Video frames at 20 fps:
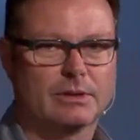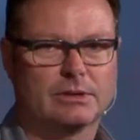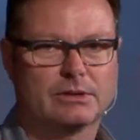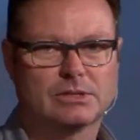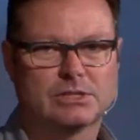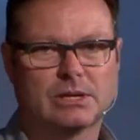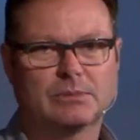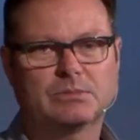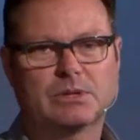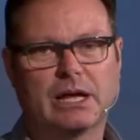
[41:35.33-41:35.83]

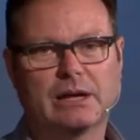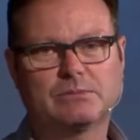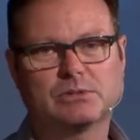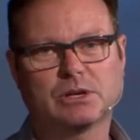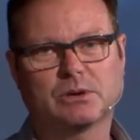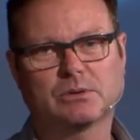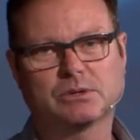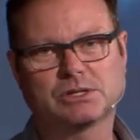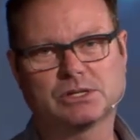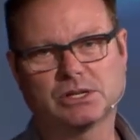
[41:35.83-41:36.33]
Sometimes
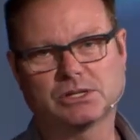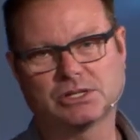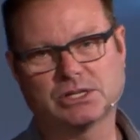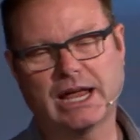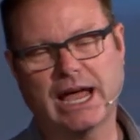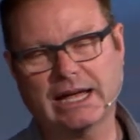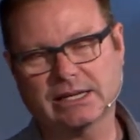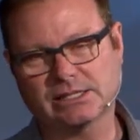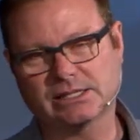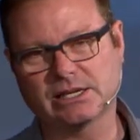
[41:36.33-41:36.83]
they were such
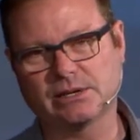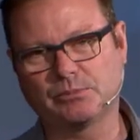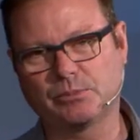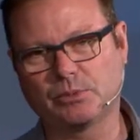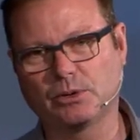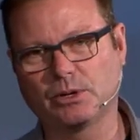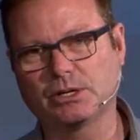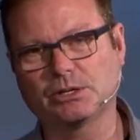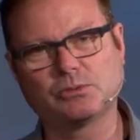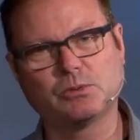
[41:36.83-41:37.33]
nasty
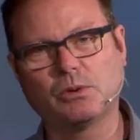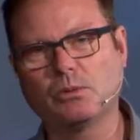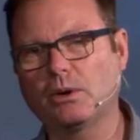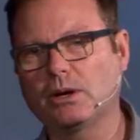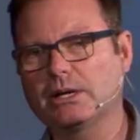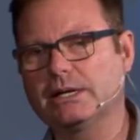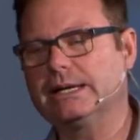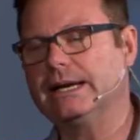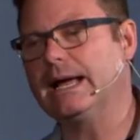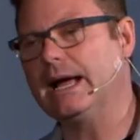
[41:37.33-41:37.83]
employees, we
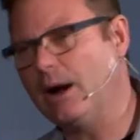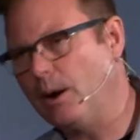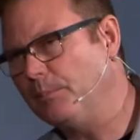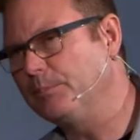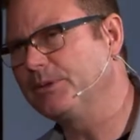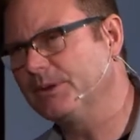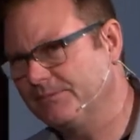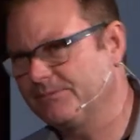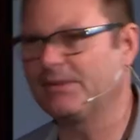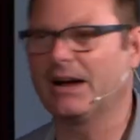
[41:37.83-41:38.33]
wanted to help
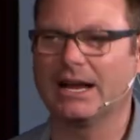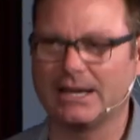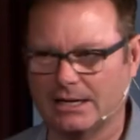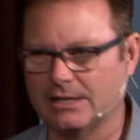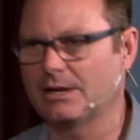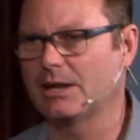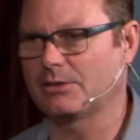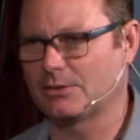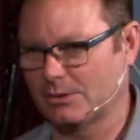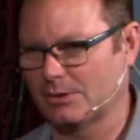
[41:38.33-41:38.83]
them find
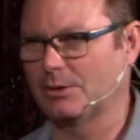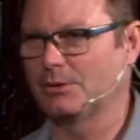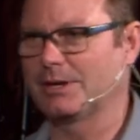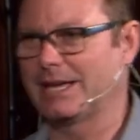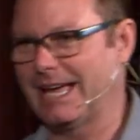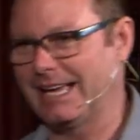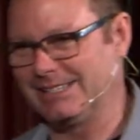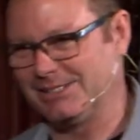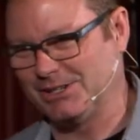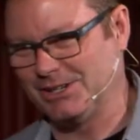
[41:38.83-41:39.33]
another
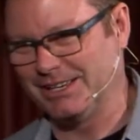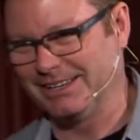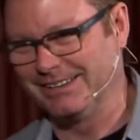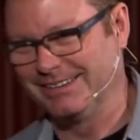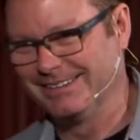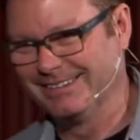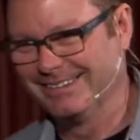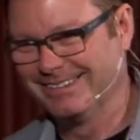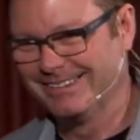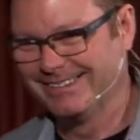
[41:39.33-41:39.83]
location,
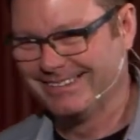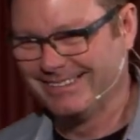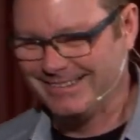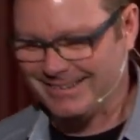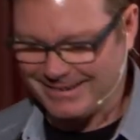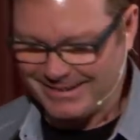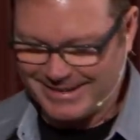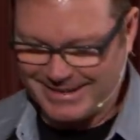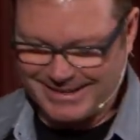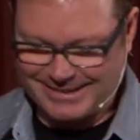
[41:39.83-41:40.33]

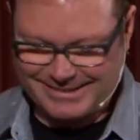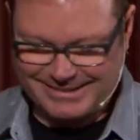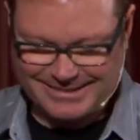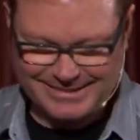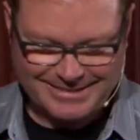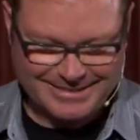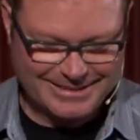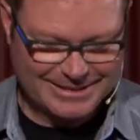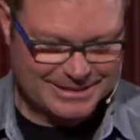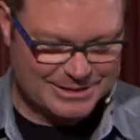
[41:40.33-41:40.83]
right?
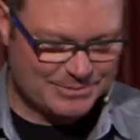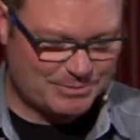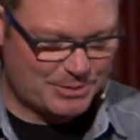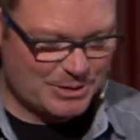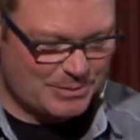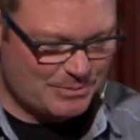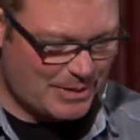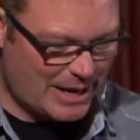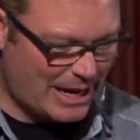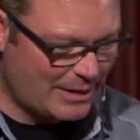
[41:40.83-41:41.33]
It's
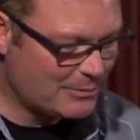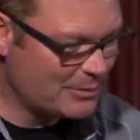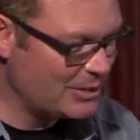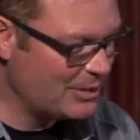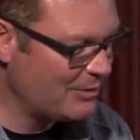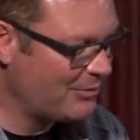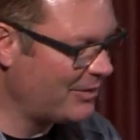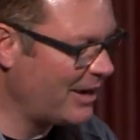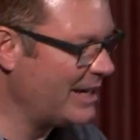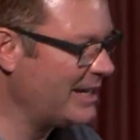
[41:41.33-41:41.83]
pretty bad when
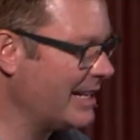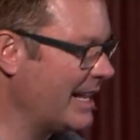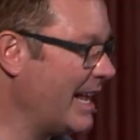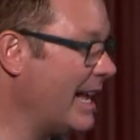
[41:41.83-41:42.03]
you find a